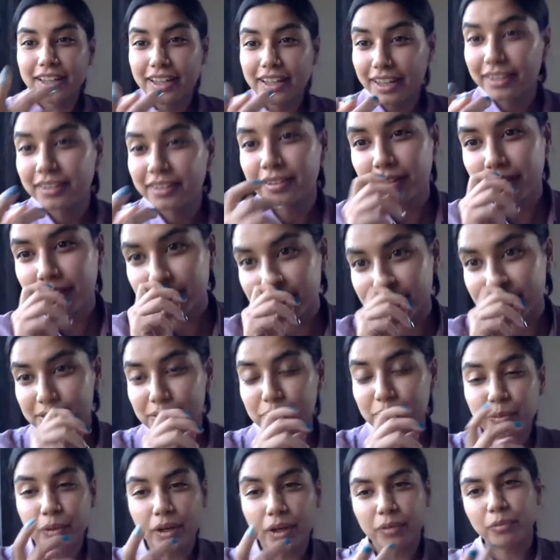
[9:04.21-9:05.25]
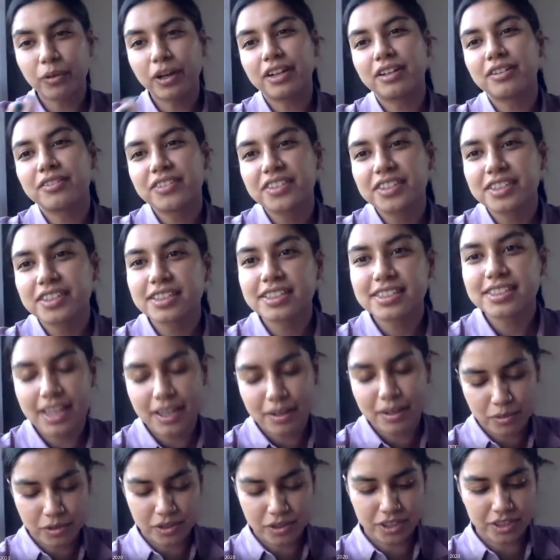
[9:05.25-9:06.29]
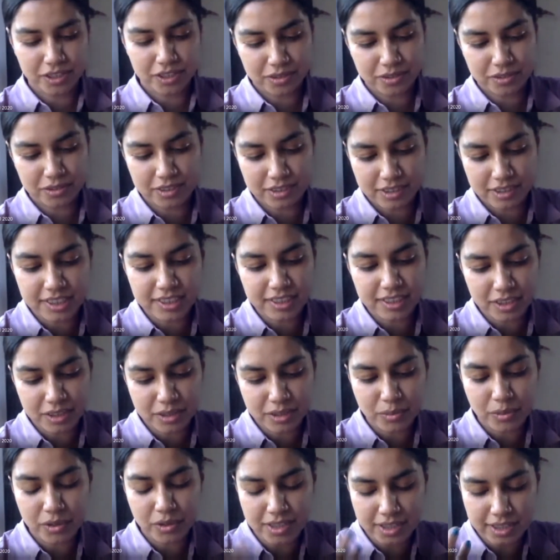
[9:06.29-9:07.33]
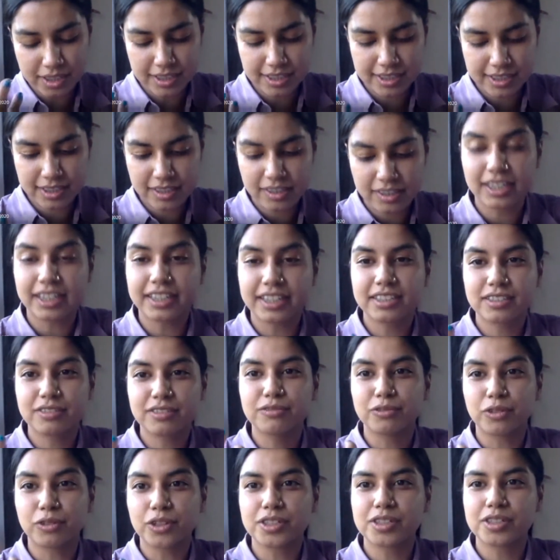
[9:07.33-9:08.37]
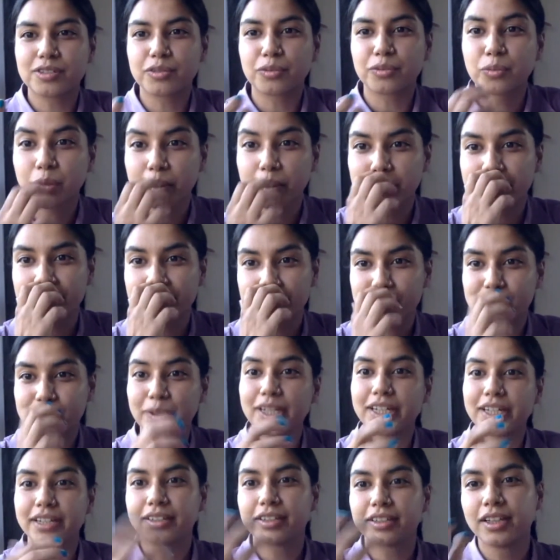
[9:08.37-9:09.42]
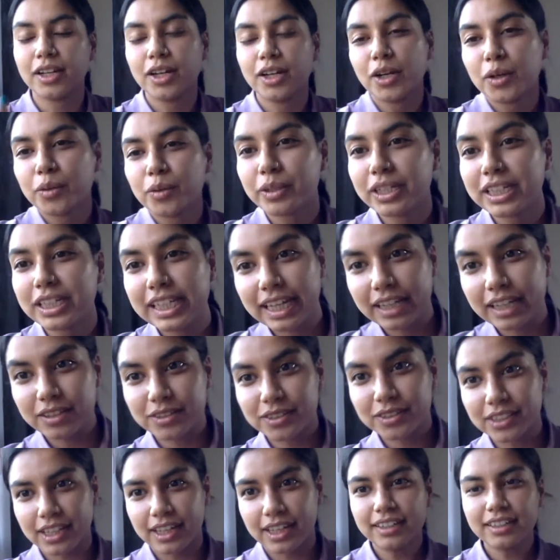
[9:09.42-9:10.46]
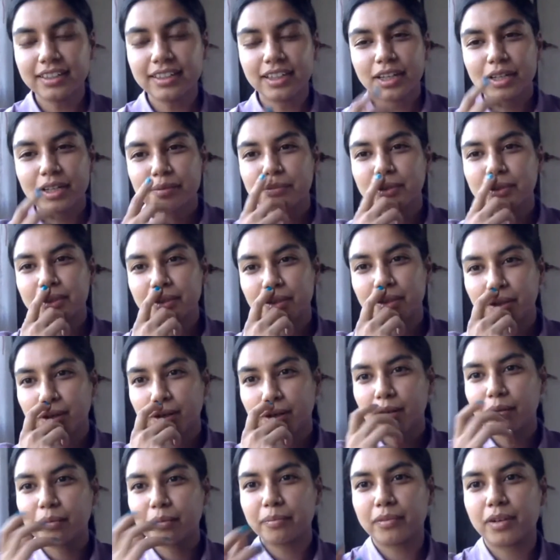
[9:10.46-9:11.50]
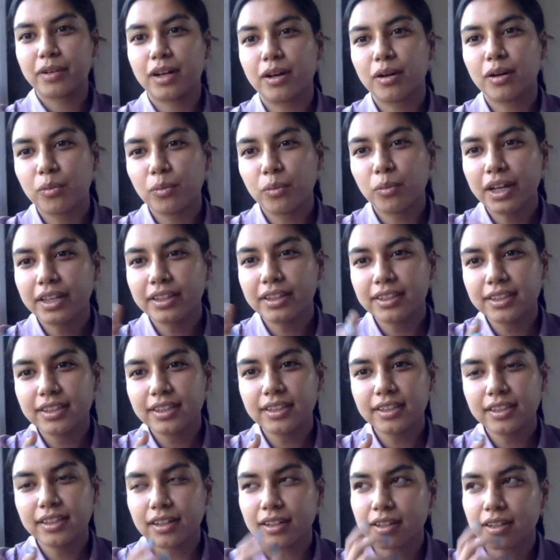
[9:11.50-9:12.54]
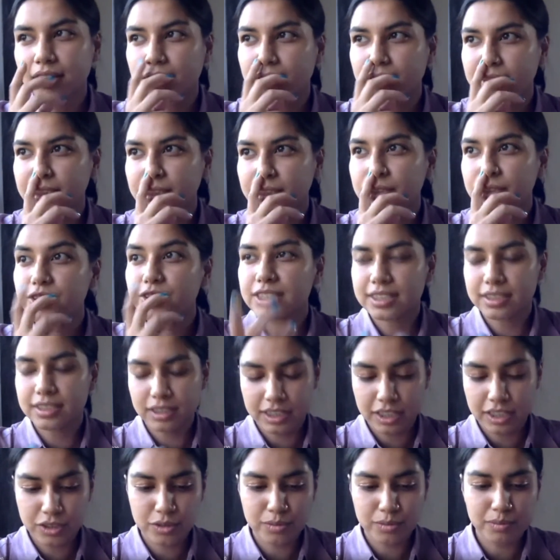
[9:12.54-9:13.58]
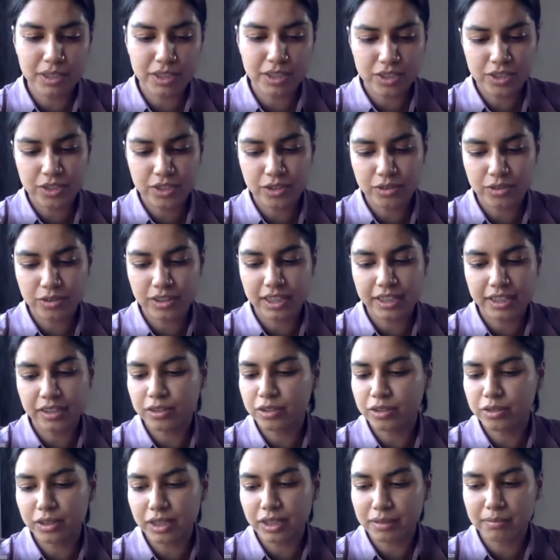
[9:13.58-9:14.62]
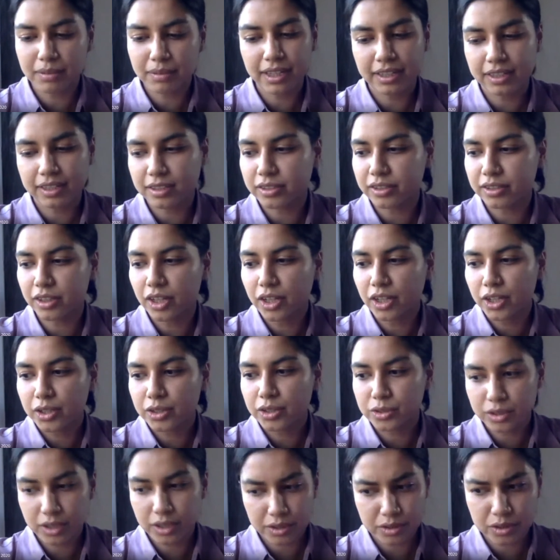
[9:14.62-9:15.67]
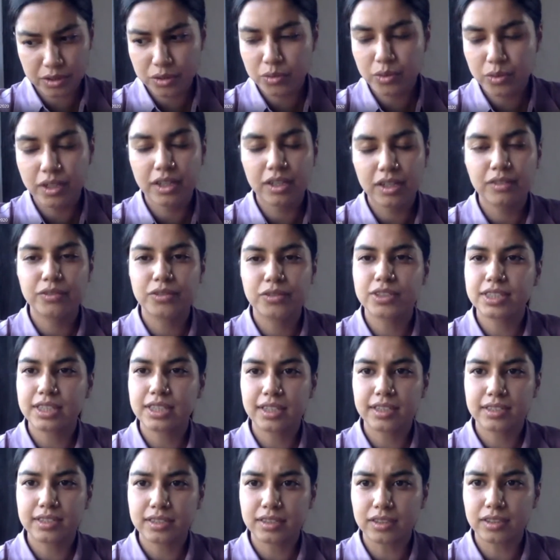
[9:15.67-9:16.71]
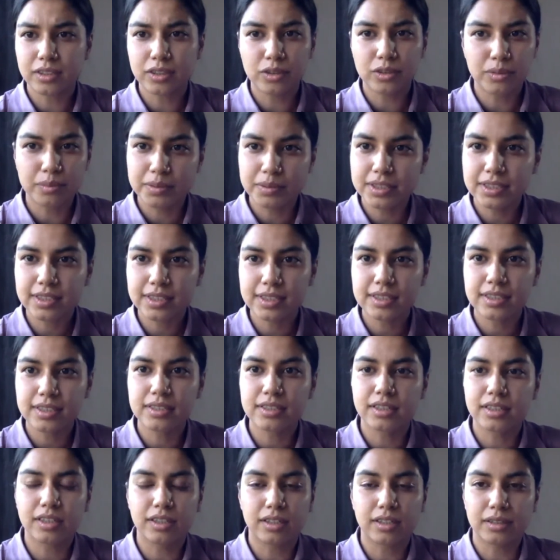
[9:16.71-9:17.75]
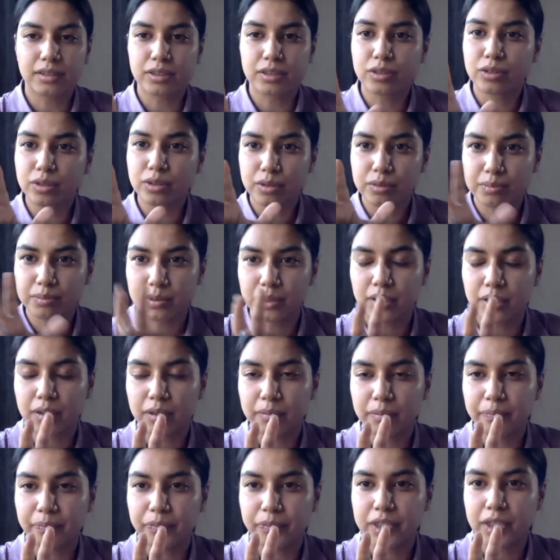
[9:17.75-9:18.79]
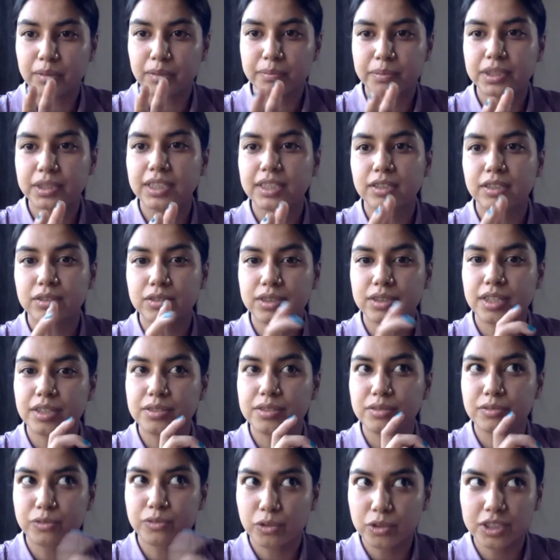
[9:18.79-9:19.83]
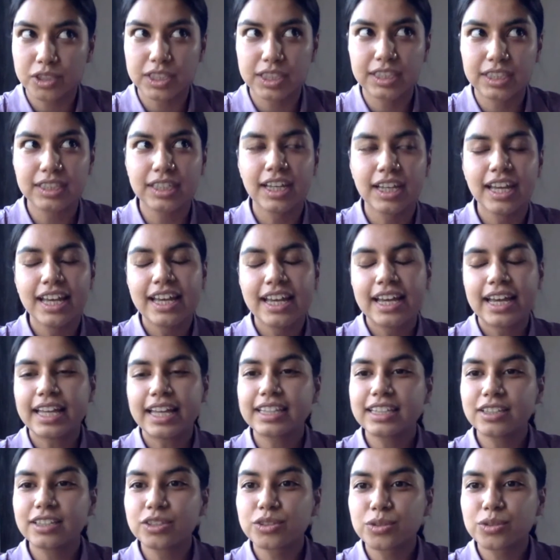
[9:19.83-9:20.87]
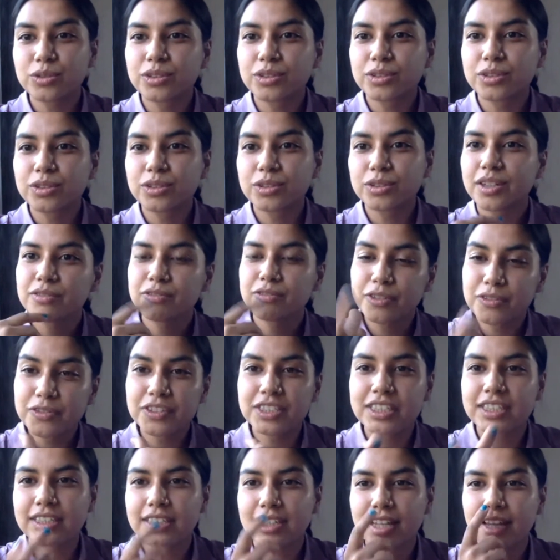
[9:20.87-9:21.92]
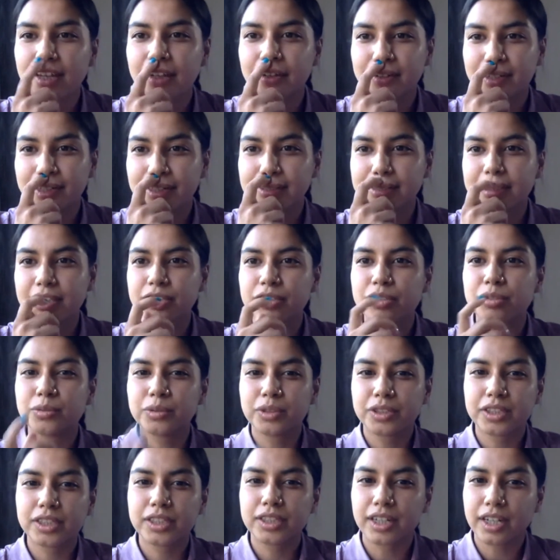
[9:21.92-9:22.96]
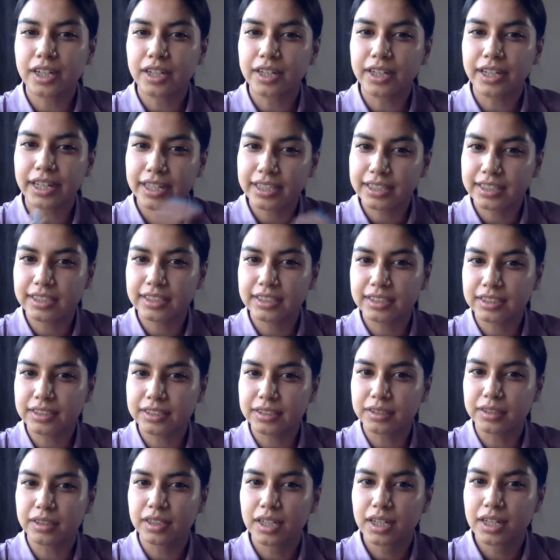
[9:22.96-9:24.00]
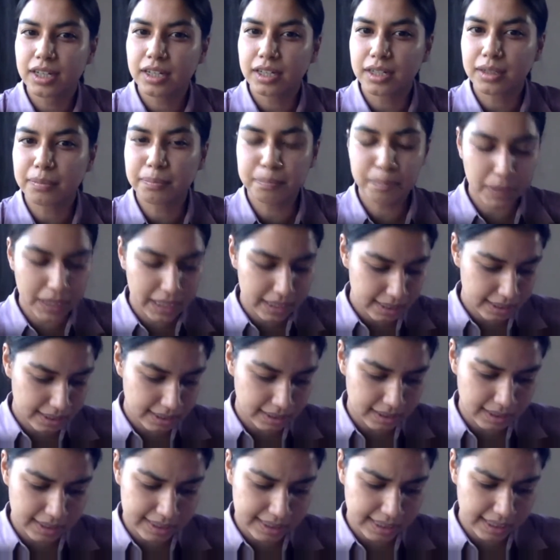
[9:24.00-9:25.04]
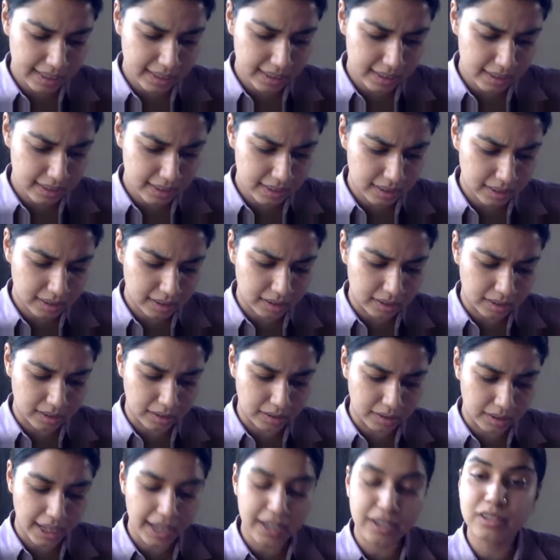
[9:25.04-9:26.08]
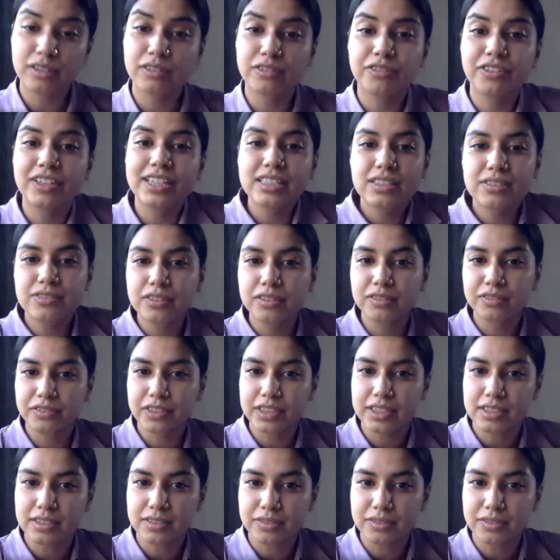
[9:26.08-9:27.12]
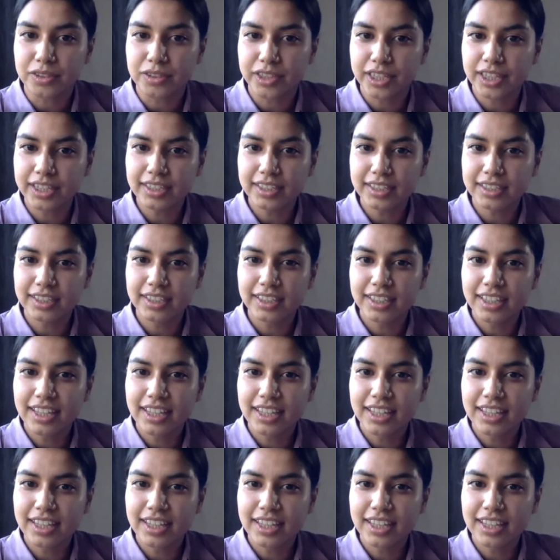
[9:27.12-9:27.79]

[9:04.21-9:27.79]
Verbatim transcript: um, yes. One of the things I wanted to discuss was this collective voice of women as well, and we'll get to that. But uh, one thing uh, that you that you mentioned, you know, like you came back in 2012, you set uh, your business in uh, your um, company in 2014, and then 2015, I read that you were uh, heading the uh, face the second annual Face Film Festival, right?